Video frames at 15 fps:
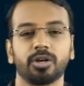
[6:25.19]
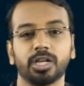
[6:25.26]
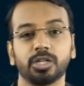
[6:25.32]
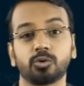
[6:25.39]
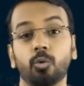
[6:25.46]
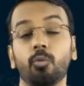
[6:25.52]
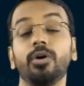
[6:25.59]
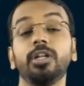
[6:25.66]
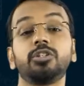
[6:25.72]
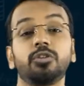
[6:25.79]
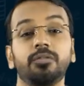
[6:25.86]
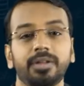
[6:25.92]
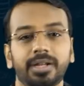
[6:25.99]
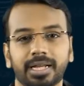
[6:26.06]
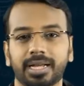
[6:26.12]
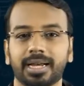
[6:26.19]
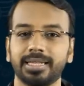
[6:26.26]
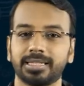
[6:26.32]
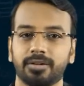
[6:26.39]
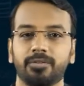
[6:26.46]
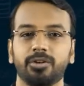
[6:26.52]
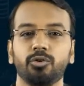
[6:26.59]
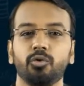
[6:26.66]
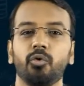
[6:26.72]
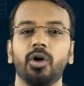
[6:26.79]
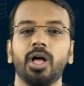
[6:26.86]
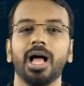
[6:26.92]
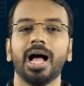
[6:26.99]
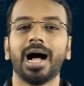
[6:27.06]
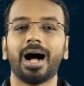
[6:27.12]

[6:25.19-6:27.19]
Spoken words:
Okay, so when should we recognize revenue?